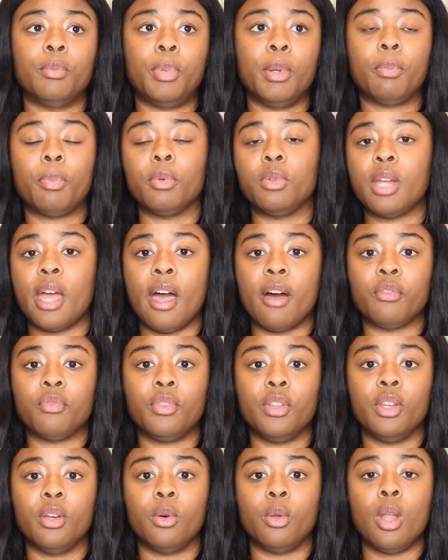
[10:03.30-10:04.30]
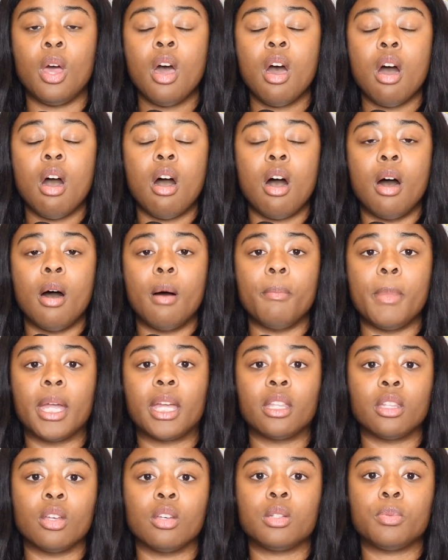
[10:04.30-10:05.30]
the people downfield uh,
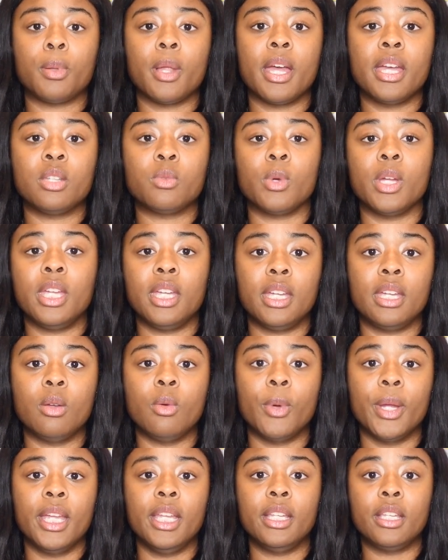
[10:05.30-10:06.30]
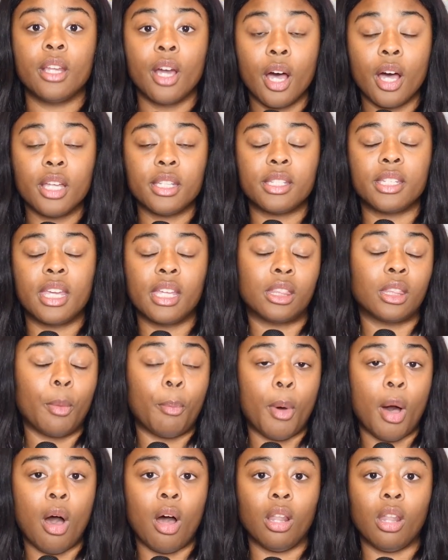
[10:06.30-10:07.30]
making those plays when he when he does get
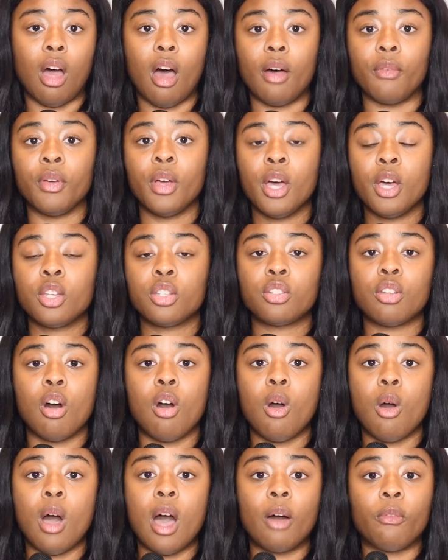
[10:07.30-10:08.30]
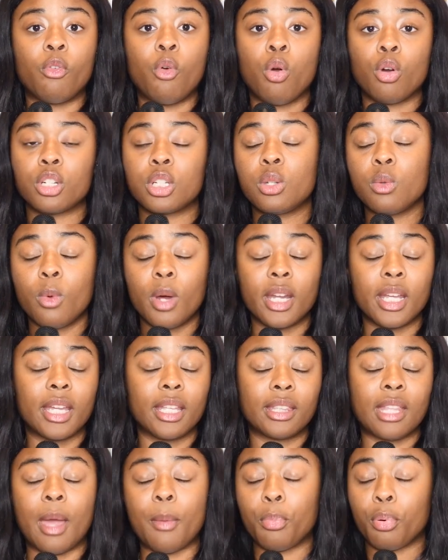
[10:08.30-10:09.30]
the ball off. So of course we want to
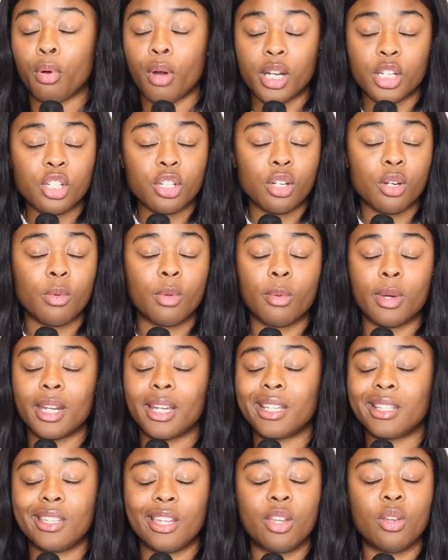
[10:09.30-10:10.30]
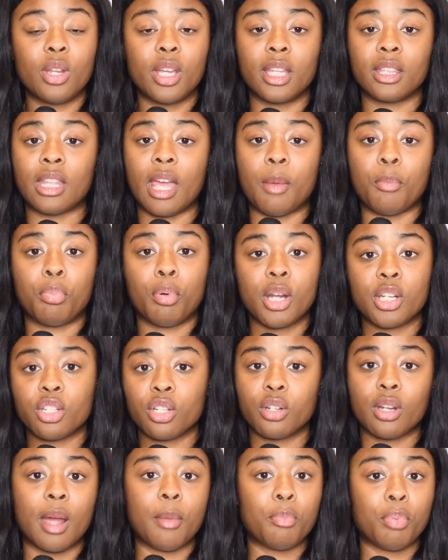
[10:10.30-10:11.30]
get that pressure. We want to continue to get that
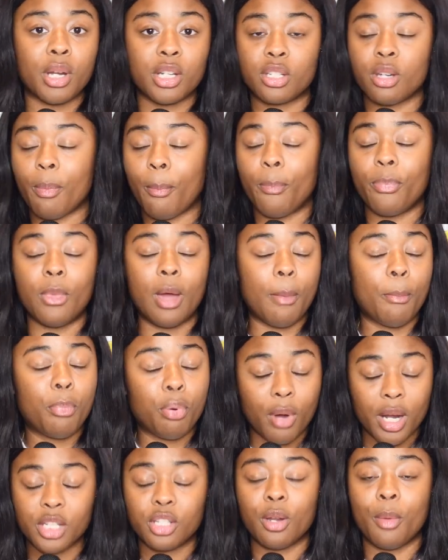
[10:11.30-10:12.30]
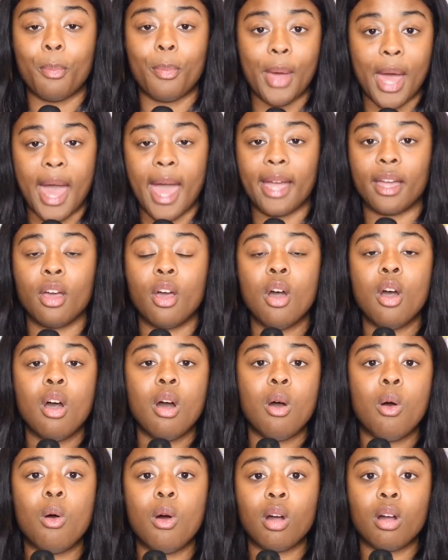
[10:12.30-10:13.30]
pressure, that pressure, that pressure pack
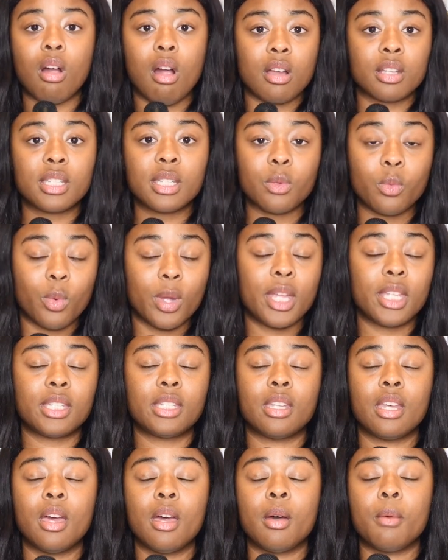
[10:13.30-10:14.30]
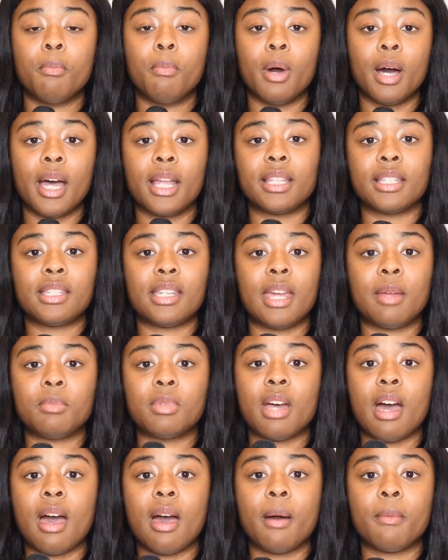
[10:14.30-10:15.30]
on Carson Wentz. But at the
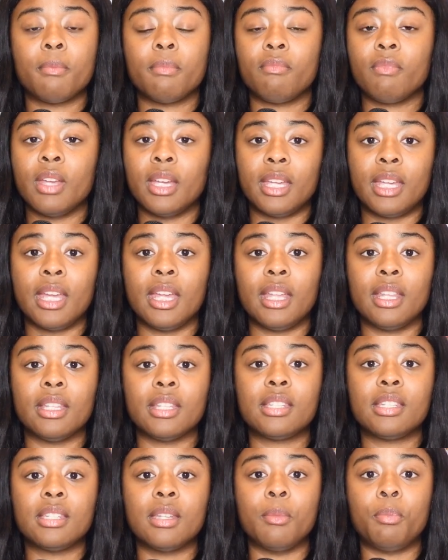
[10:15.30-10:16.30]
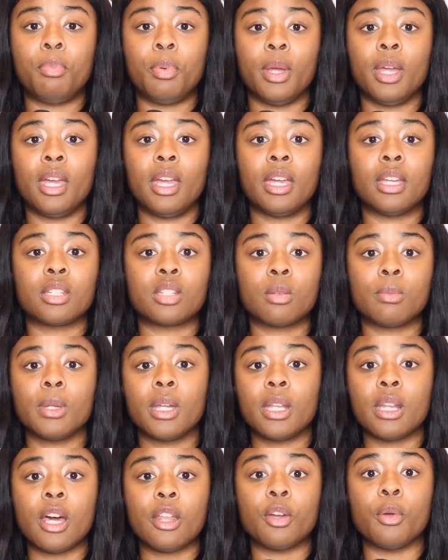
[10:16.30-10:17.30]
same time, again, this is a big. It's gonna
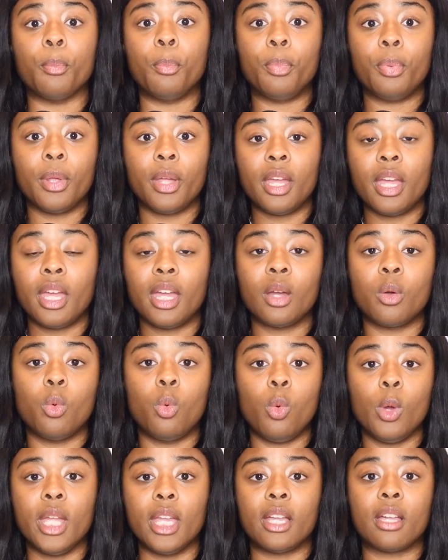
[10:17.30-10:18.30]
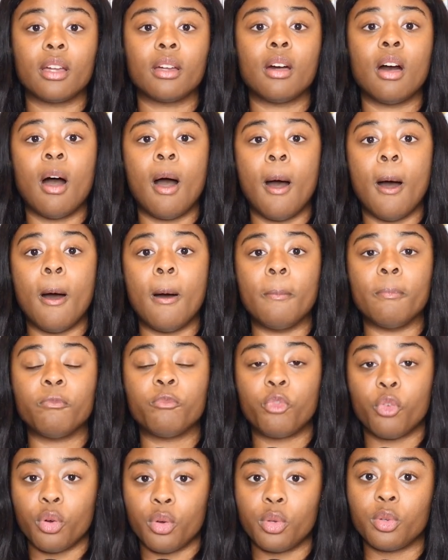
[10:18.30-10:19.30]
be another big week
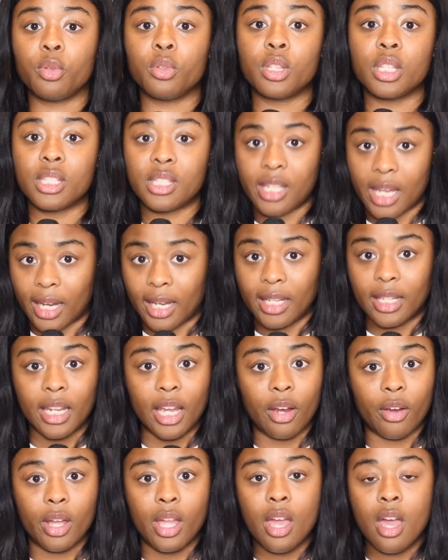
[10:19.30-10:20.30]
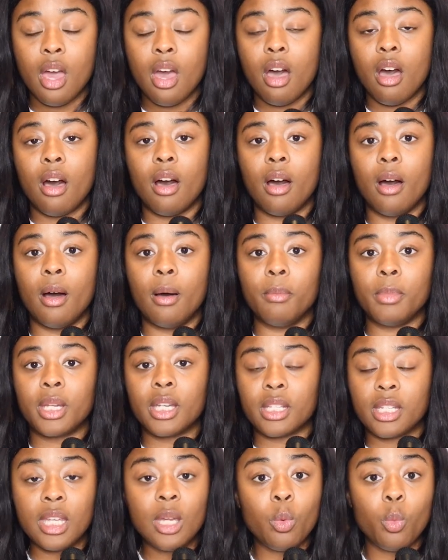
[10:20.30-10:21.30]
um, for the secondary uh,
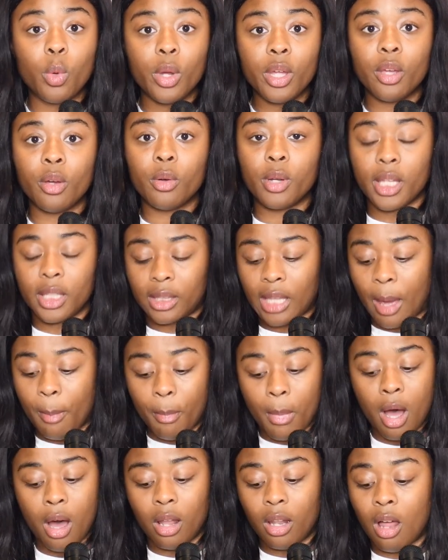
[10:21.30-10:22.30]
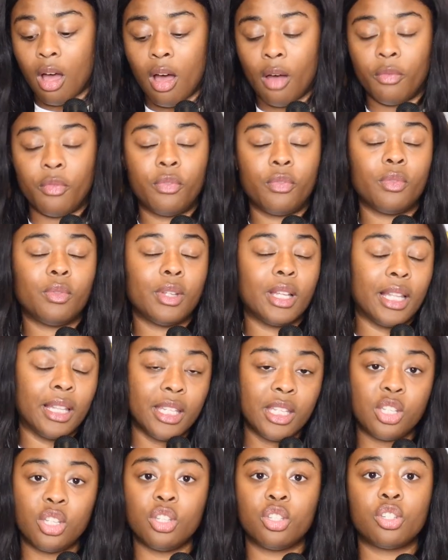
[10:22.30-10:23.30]
because he will get that ball off. At
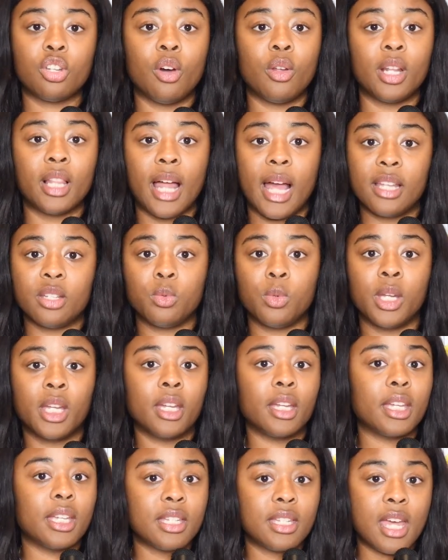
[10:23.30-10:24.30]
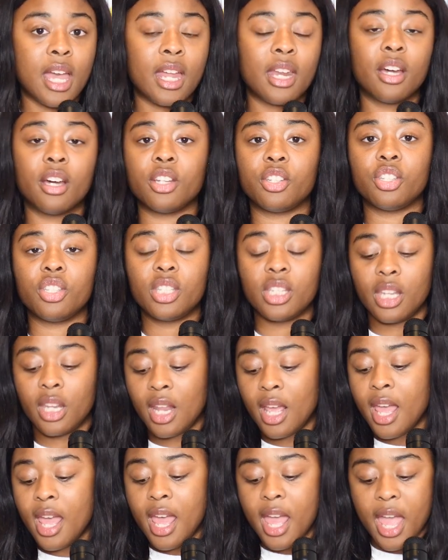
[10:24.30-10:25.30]
least he showed it last week against Aidan
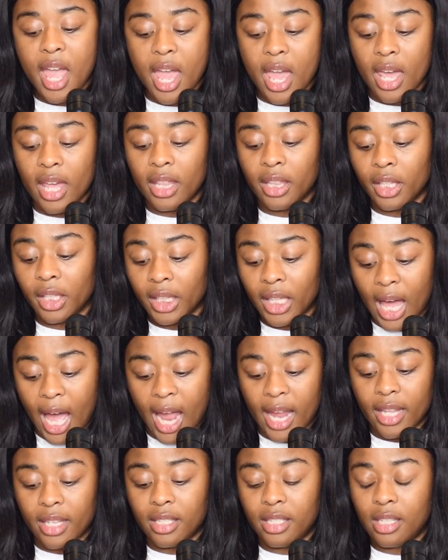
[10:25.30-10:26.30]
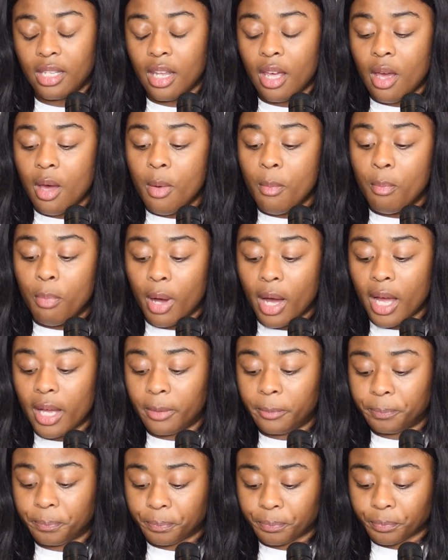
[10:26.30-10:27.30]
Hutchinson and the Lions.
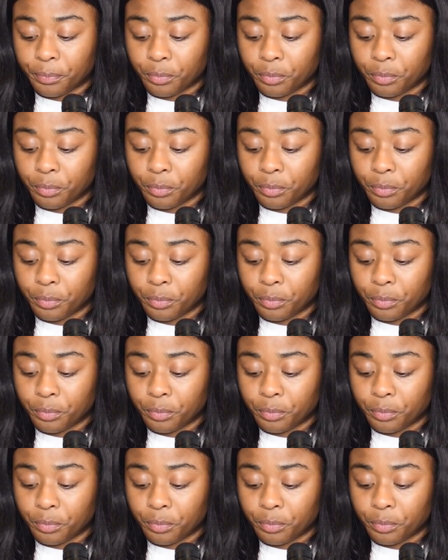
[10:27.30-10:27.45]
But